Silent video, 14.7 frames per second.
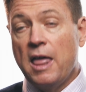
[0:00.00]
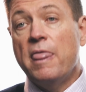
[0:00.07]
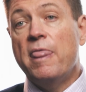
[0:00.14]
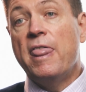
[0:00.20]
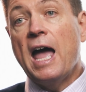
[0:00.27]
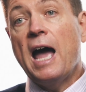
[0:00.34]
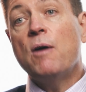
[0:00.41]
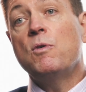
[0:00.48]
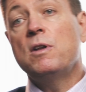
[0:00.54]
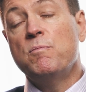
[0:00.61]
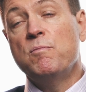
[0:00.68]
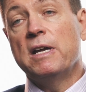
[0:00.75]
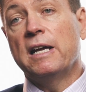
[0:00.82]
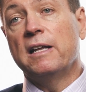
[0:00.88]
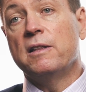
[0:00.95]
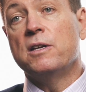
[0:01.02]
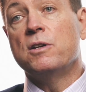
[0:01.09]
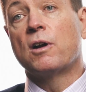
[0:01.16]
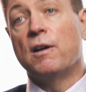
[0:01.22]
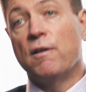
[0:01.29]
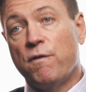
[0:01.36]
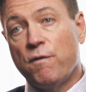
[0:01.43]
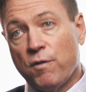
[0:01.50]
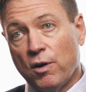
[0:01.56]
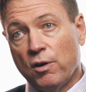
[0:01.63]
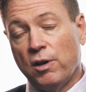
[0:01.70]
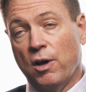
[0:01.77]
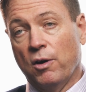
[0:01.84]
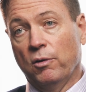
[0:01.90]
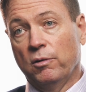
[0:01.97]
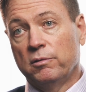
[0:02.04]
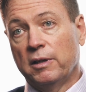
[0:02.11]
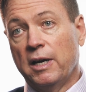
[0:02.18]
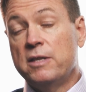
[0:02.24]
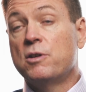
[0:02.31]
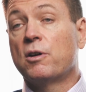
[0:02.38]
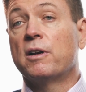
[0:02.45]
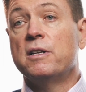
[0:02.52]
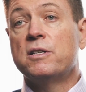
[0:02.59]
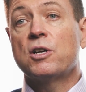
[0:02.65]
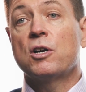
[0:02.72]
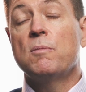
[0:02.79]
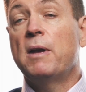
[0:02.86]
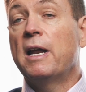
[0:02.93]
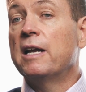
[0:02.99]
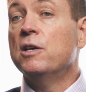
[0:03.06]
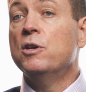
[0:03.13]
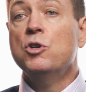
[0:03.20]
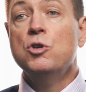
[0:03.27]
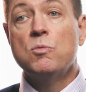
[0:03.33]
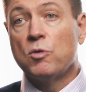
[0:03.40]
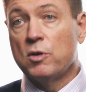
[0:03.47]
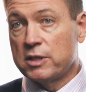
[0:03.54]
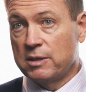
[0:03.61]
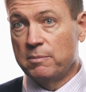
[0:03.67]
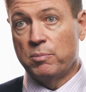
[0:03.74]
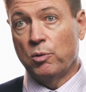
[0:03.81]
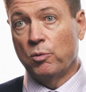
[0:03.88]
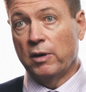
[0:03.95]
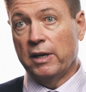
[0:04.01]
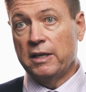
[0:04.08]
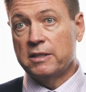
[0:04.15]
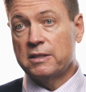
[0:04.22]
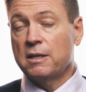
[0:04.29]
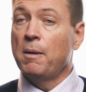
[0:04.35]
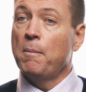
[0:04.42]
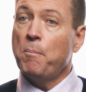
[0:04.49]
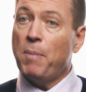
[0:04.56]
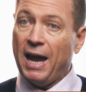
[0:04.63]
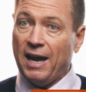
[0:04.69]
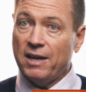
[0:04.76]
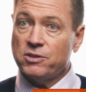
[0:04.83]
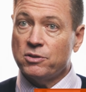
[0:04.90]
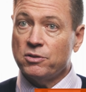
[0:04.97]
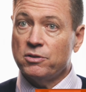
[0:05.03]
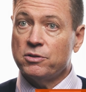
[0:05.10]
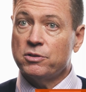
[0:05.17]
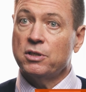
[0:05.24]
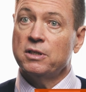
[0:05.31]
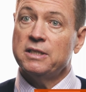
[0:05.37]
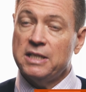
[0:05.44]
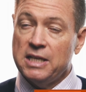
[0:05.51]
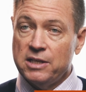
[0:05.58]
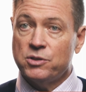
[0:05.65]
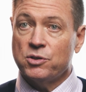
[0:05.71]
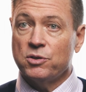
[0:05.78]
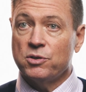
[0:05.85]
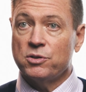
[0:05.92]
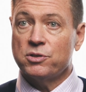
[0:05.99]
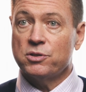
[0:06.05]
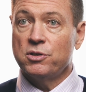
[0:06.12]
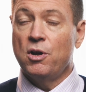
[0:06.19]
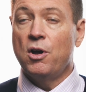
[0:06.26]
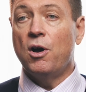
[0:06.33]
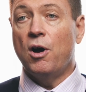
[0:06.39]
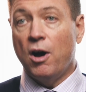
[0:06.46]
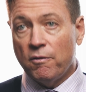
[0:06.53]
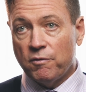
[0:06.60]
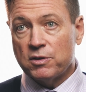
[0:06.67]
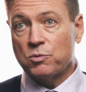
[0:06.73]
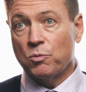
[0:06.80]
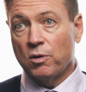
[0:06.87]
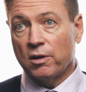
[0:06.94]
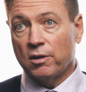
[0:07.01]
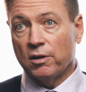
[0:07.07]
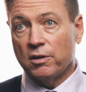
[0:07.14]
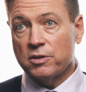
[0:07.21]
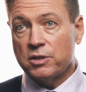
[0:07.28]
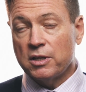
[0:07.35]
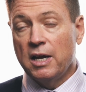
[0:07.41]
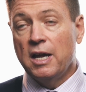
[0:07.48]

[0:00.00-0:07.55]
That would mean that you're going to furlough and you're going to terminate numerous employees, pastors, teachers, office workers,